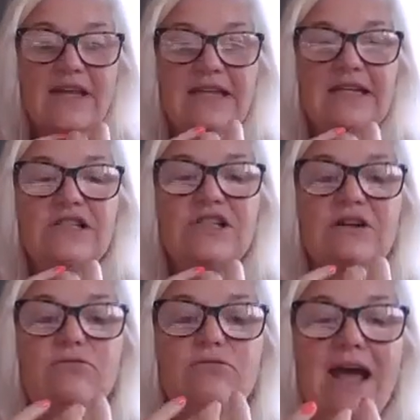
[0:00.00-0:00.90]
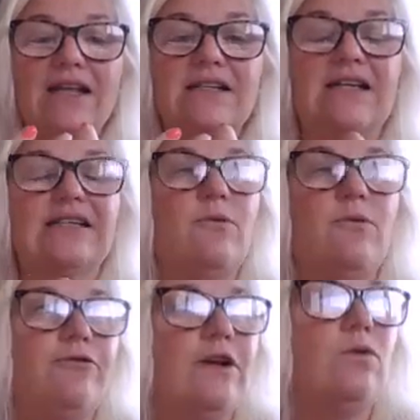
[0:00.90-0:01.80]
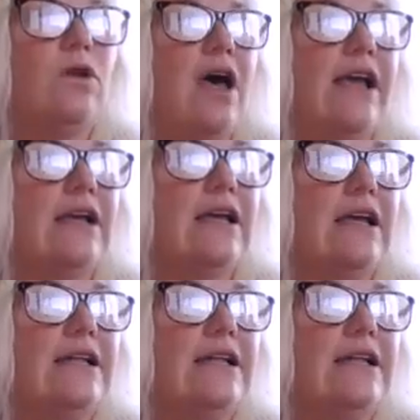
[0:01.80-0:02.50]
The energy around us will feel like